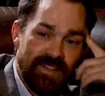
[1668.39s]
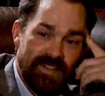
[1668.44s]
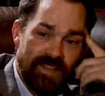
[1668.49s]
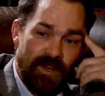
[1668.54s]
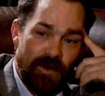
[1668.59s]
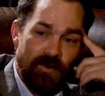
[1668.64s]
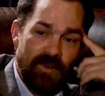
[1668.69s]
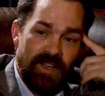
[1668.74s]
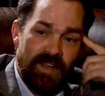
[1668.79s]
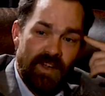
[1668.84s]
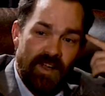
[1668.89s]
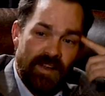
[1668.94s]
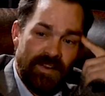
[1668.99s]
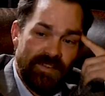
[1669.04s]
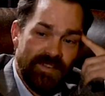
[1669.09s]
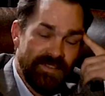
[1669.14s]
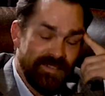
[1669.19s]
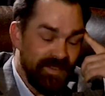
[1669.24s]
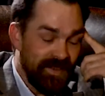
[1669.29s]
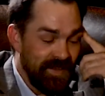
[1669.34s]
Gonna read
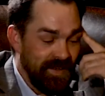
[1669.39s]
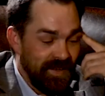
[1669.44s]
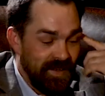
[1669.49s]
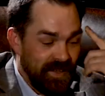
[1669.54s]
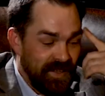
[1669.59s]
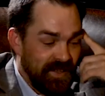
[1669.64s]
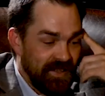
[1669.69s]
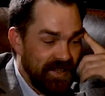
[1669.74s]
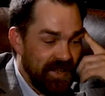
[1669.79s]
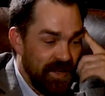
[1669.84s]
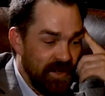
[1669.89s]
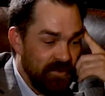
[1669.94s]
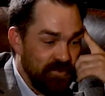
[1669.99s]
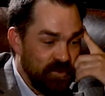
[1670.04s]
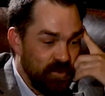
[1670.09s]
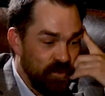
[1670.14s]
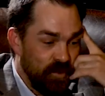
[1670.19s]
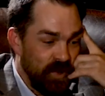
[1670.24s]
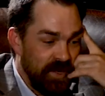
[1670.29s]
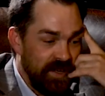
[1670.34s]

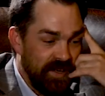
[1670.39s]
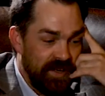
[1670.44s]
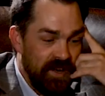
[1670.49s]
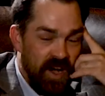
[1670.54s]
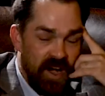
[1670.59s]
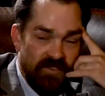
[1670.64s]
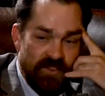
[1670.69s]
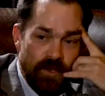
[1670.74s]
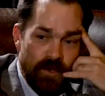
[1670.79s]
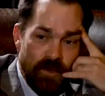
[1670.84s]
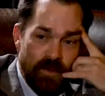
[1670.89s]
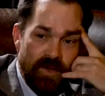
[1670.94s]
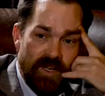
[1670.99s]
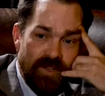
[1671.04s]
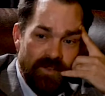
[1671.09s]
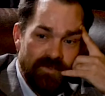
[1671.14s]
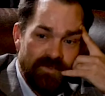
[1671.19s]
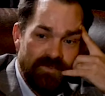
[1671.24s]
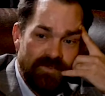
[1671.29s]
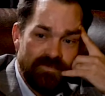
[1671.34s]
a novel
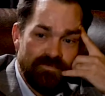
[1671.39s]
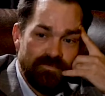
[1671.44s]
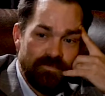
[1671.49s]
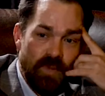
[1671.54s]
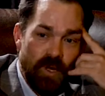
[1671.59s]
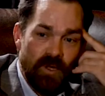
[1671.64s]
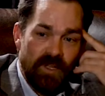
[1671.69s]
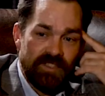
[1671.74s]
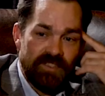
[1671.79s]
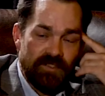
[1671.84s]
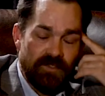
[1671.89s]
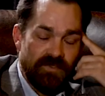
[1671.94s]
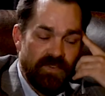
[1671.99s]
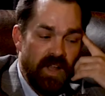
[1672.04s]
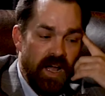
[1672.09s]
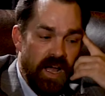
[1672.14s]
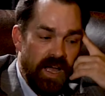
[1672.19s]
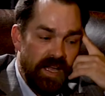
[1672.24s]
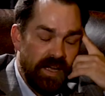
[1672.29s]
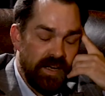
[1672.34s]
while bullets are
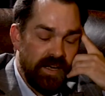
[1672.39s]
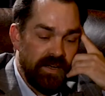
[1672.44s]
flying.